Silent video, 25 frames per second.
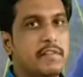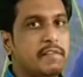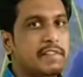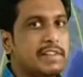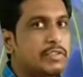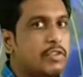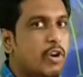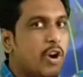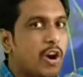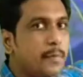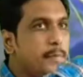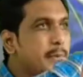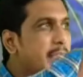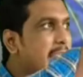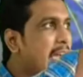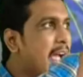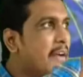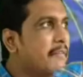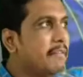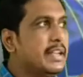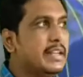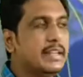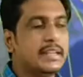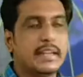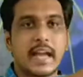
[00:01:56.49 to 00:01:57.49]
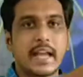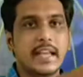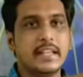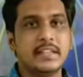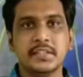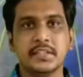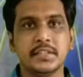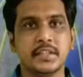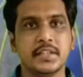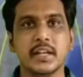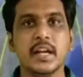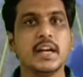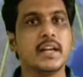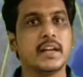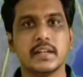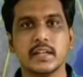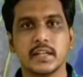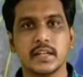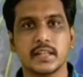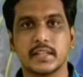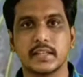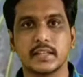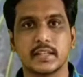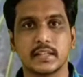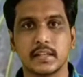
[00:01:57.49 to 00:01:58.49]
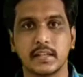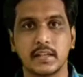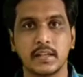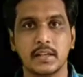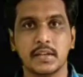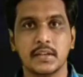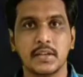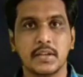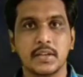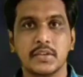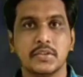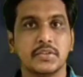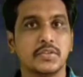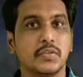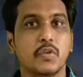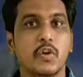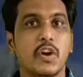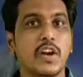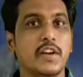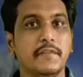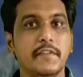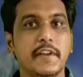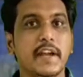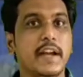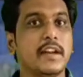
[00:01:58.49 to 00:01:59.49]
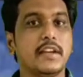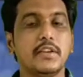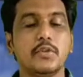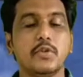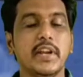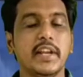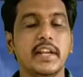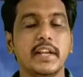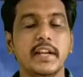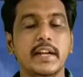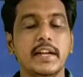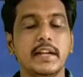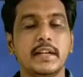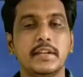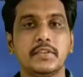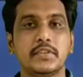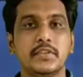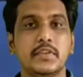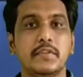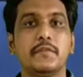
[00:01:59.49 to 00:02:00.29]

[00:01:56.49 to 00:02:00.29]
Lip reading: we will not be having lines on our earth. So what we are doing it?